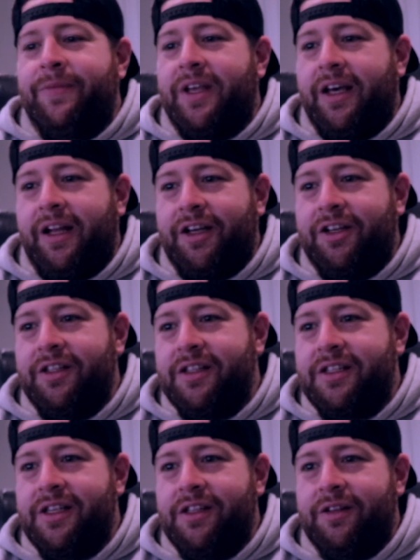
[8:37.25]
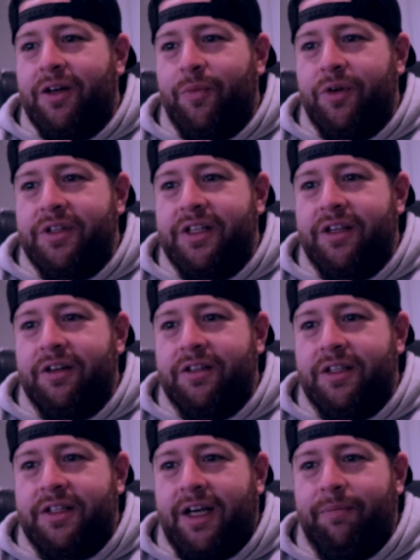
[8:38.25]
And I couldn't see the numbers here
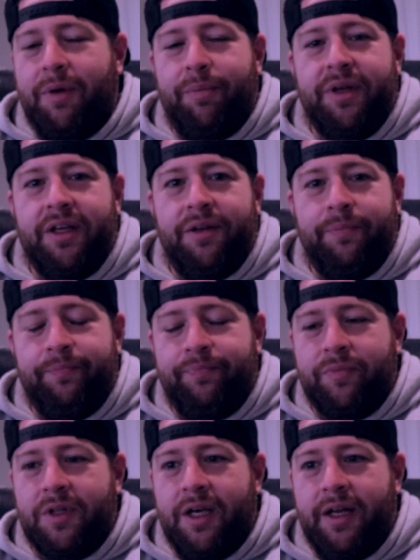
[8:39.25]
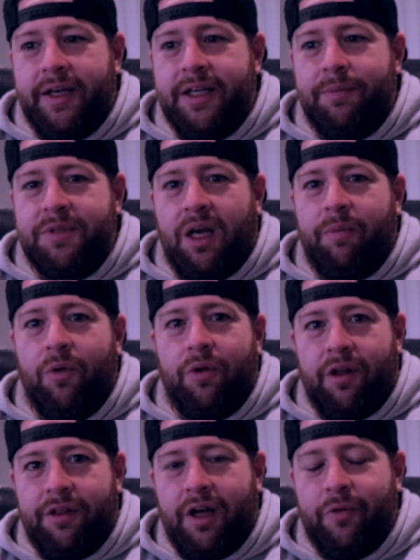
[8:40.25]
to type my PIN, and I kept typing what
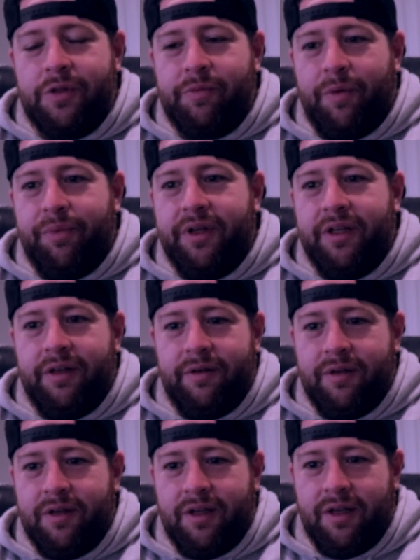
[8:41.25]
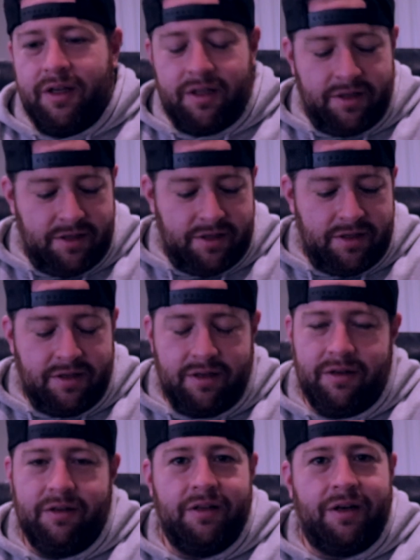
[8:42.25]
I thought was my PIN, and
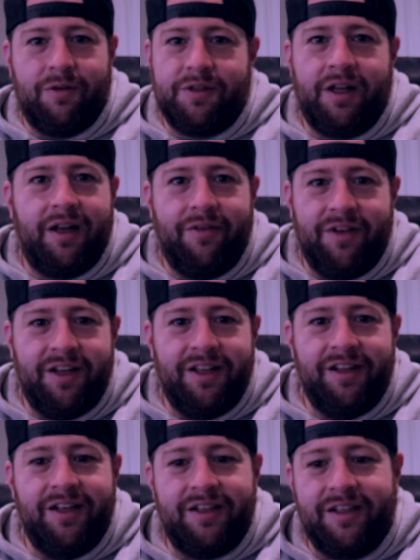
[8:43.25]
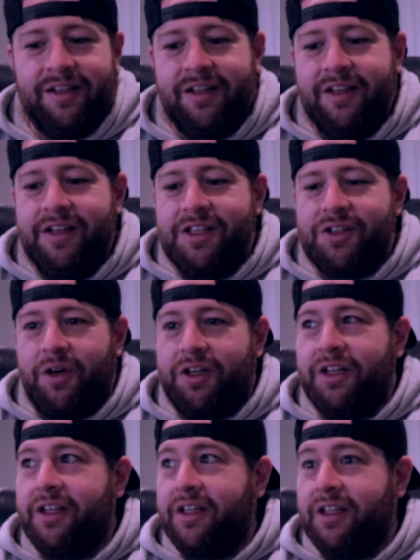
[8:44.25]
I was not having any luck. So I
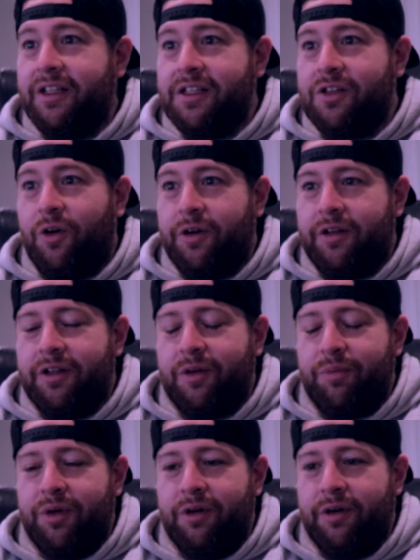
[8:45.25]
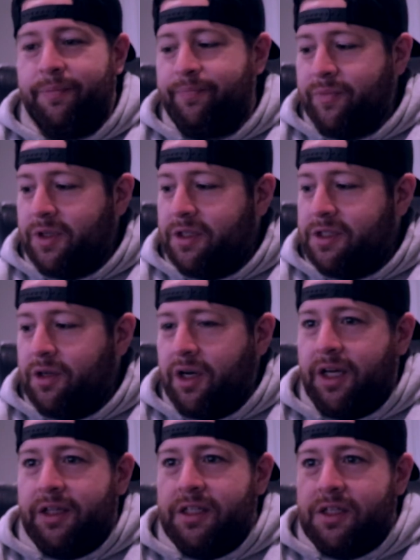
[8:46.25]
couldn't get this going on the computer. So I
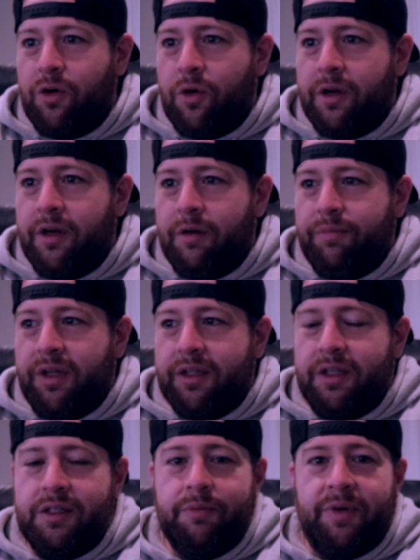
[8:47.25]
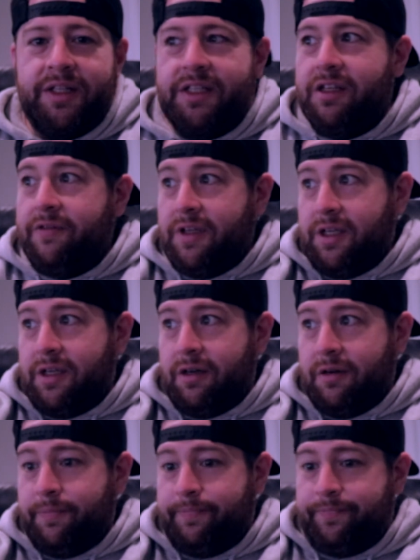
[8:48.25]
got this cord here plugged into my TV
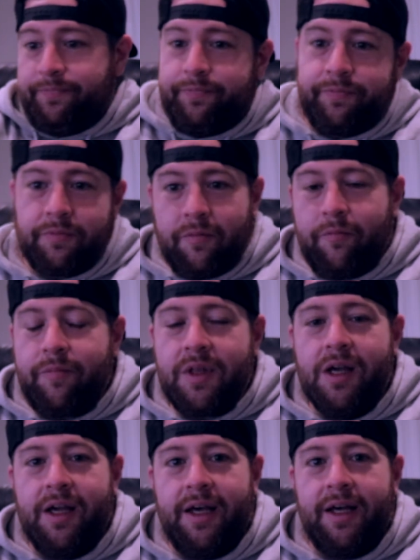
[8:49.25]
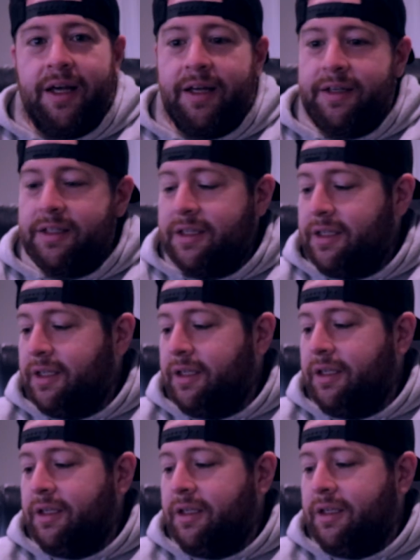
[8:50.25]
here, and
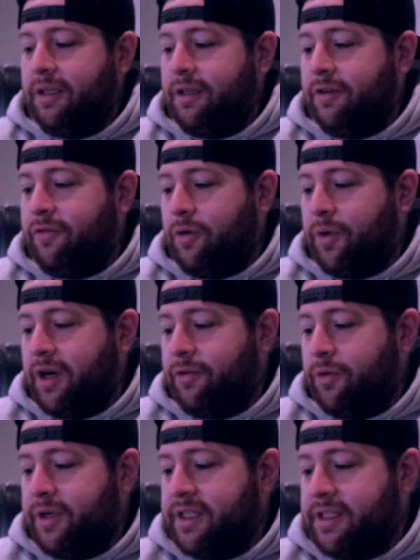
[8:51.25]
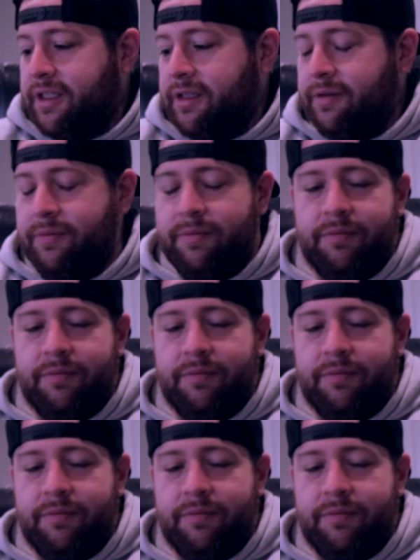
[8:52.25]
for whatever reason